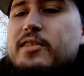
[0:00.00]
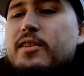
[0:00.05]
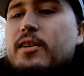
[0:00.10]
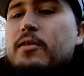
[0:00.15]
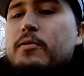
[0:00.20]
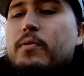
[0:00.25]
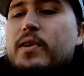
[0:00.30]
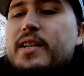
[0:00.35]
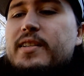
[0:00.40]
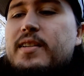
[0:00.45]

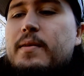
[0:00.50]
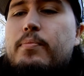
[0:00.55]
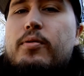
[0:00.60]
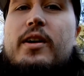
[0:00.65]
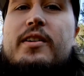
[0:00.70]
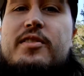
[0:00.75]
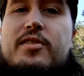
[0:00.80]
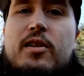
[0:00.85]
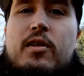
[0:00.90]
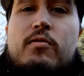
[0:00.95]
stone, what is it?
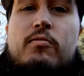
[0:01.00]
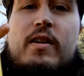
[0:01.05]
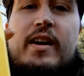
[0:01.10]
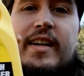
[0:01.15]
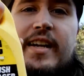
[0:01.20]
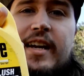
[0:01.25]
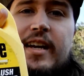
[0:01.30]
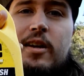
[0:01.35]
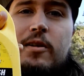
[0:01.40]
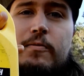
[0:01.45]
Press stone
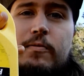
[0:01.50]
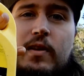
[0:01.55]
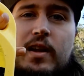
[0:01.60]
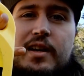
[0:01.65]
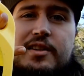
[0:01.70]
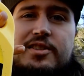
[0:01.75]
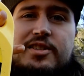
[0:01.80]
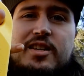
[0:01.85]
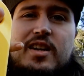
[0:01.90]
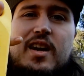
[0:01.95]
radiator
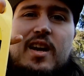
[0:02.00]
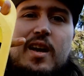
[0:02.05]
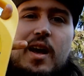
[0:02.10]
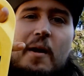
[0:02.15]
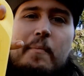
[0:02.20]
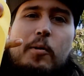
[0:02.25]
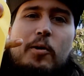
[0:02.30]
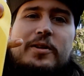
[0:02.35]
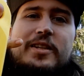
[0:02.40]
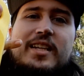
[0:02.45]
flush.
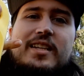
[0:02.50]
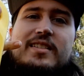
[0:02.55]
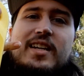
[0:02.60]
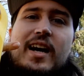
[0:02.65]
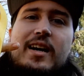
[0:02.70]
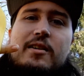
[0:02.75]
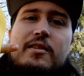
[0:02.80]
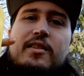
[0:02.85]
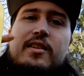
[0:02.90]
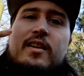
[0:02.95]
I poured the
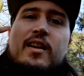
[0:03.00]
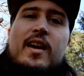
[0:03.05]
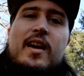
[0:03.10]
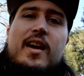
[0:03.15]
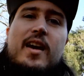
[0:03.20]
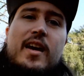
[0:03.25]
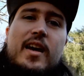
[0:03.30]
entire thing